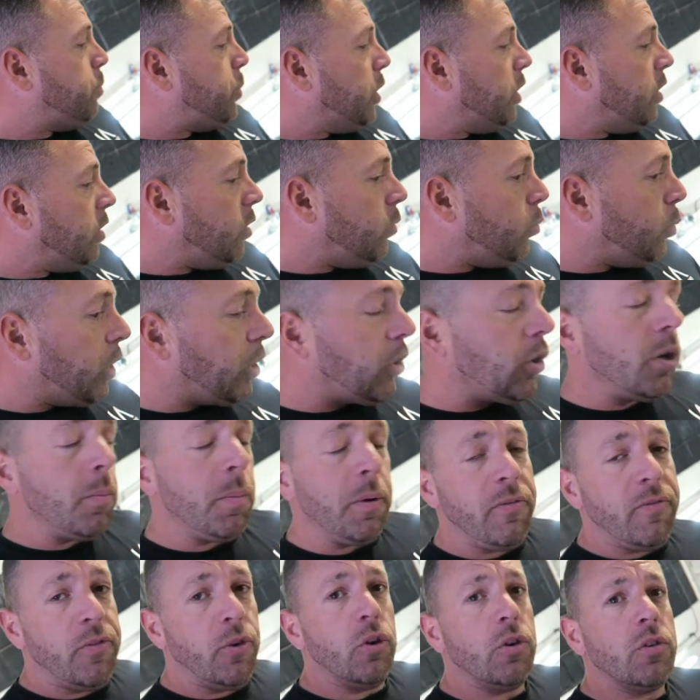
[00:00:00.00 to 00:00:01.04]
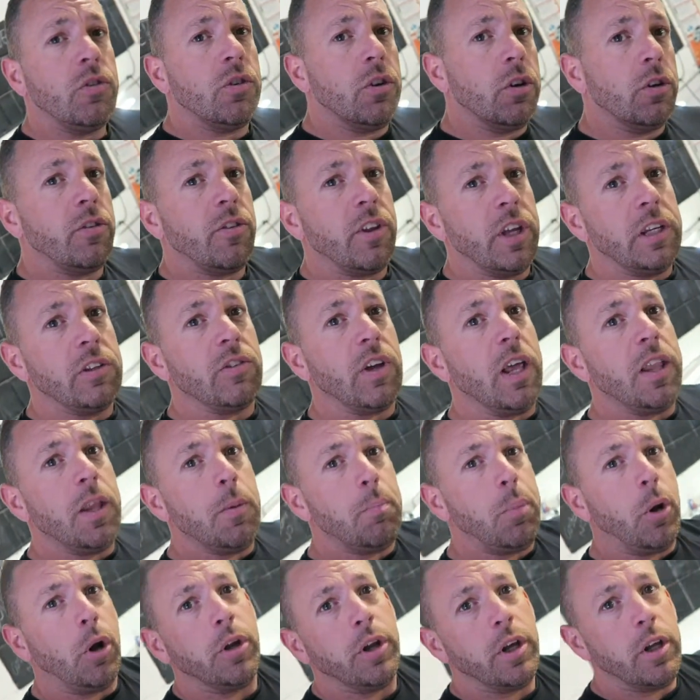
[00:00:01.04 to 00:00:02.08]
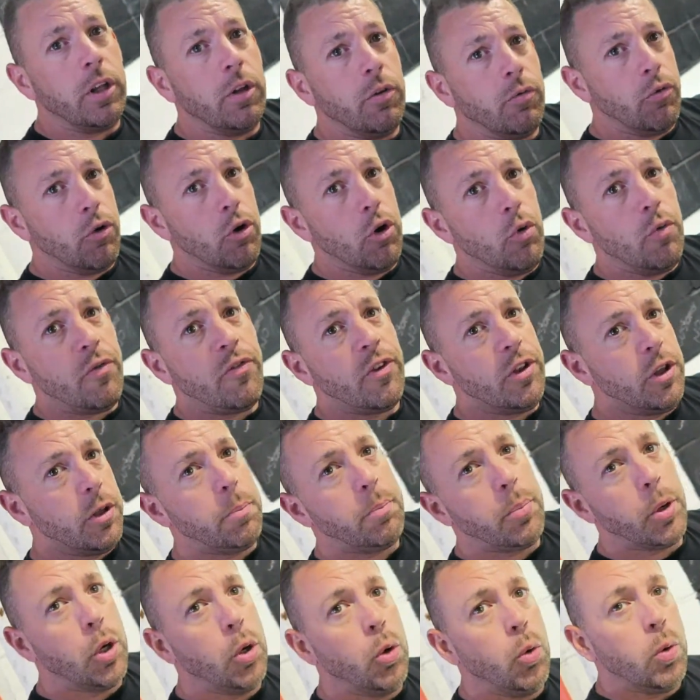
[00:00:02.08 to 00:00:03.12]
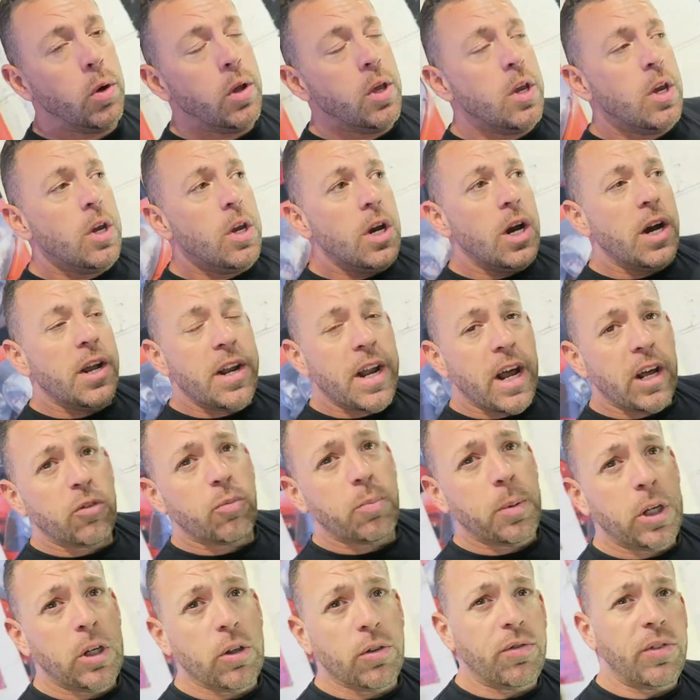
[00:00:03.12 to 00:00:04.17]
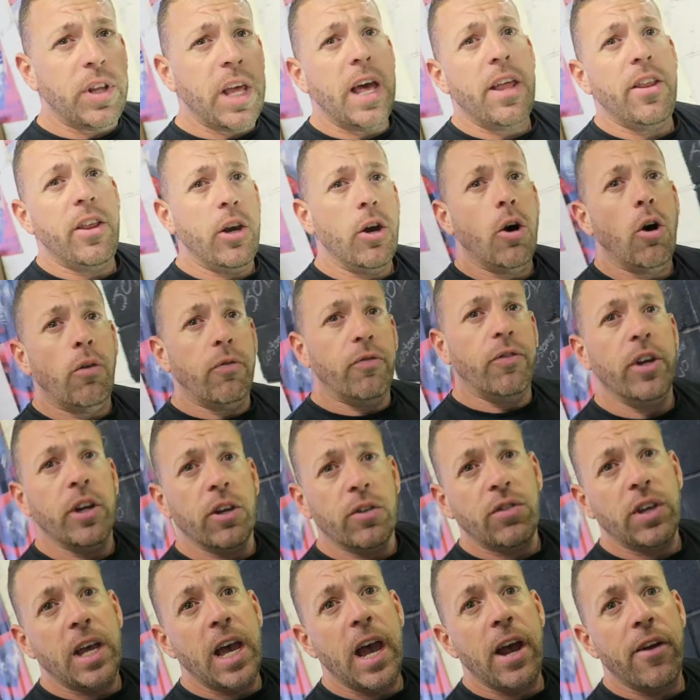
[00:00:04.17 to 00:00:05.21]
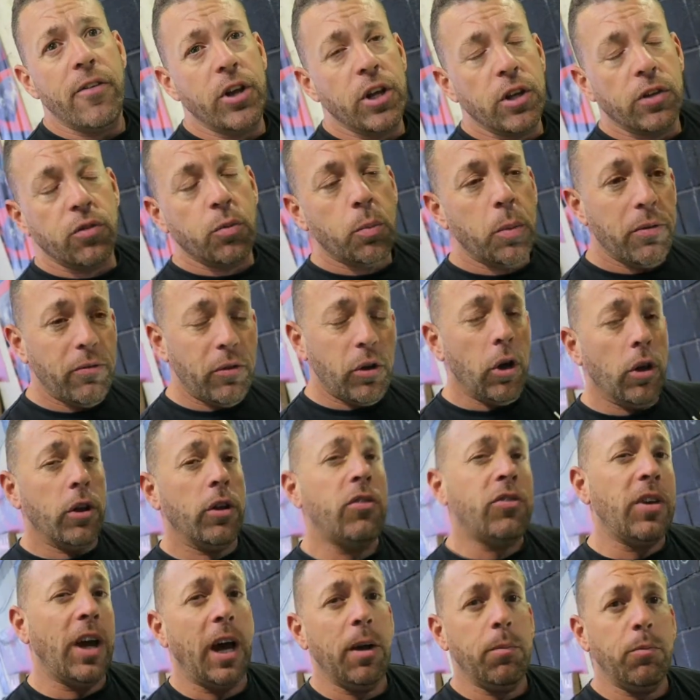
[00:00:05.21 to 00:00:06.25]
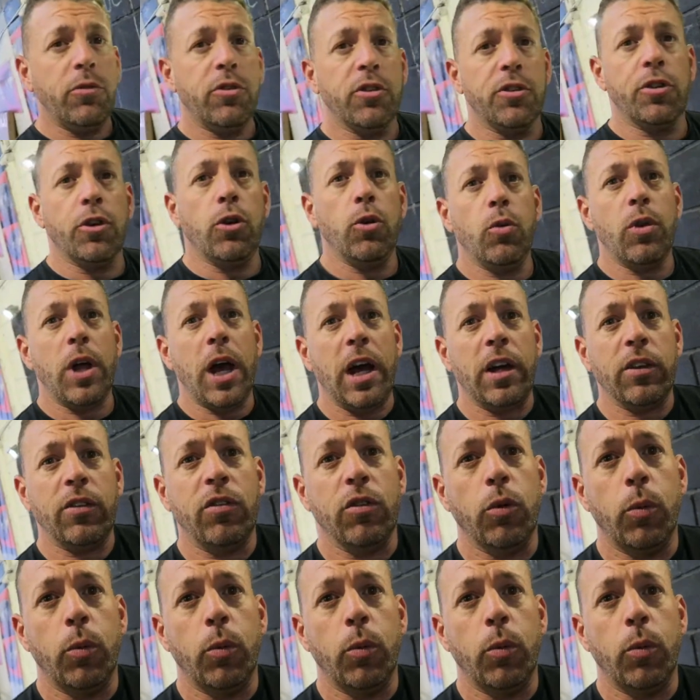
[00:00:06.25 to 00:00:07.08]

But we're going to be focusing on things like the bonnet and the roof and the boot, and that's because they're the obvious areas and we've got the time to do that.